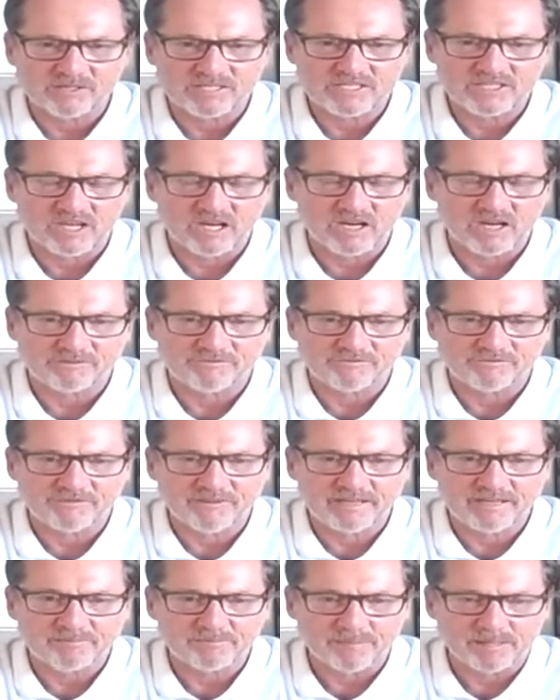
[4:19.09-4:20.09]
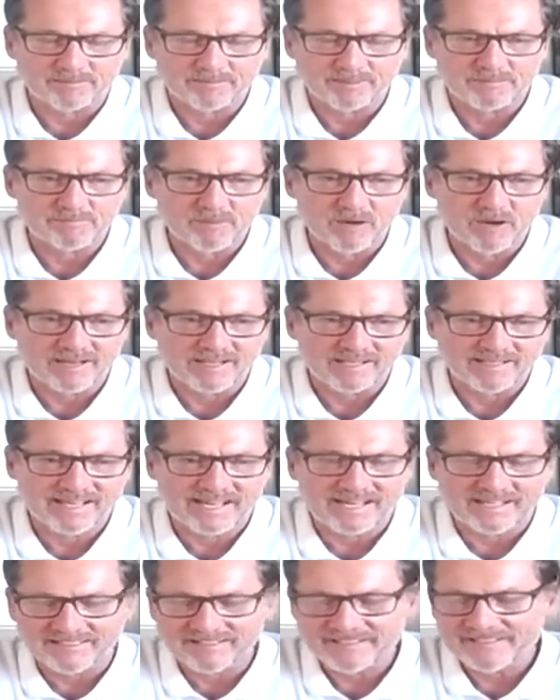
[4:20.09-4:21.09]
So in times of fear, people are
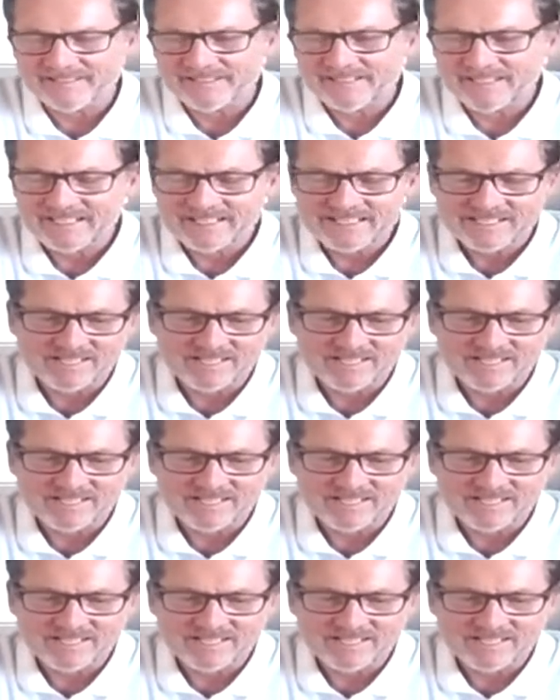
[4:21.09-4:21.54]
buying that.